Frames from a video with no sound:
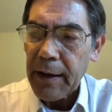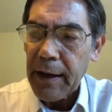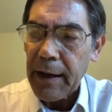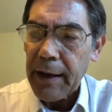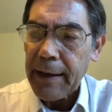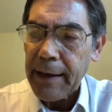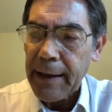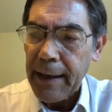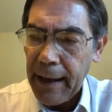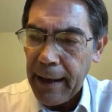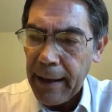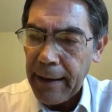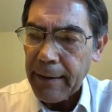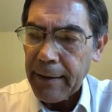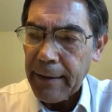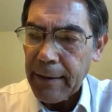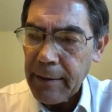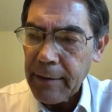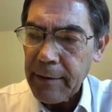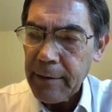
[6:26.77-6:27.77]
again.
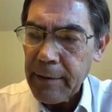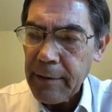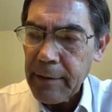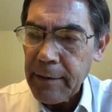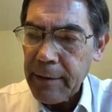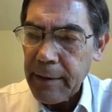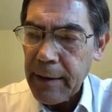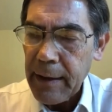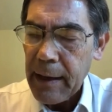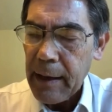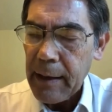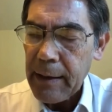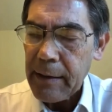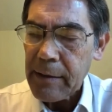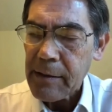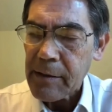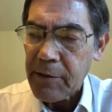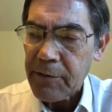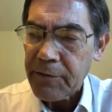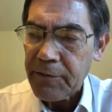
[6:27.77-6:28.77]
That
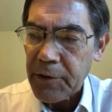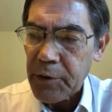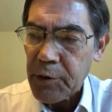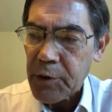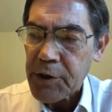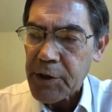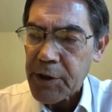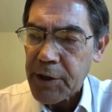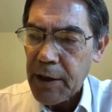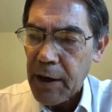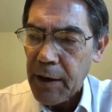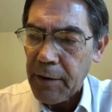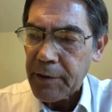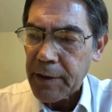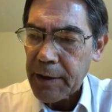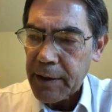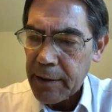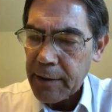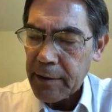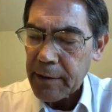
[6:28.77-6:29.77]
is the first covenant.